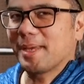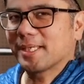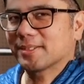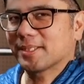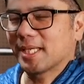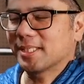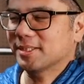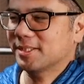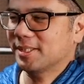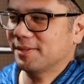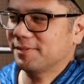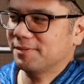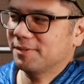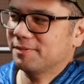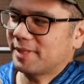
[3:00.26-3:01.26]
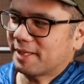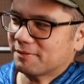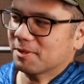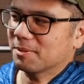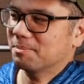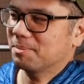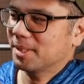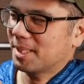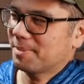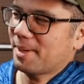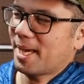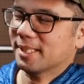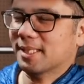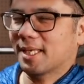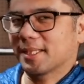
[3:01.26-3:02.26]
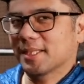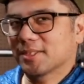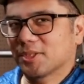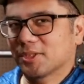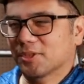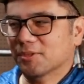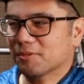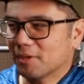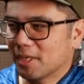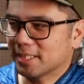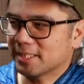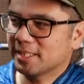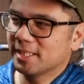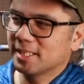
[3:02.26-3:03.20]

make sense if you've never put a bag like this on your front,